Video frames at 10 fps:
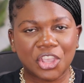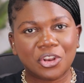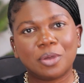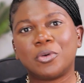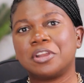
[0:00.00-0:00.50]

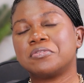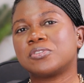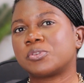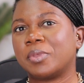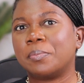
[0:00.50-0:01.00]
You know, I'm one of
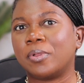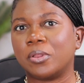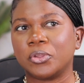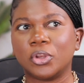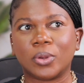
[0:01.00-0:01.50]
those
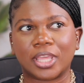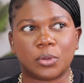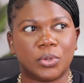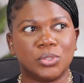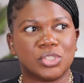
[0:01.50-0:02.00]
people, you know,
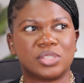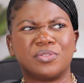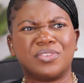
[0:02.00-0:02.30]
like when you just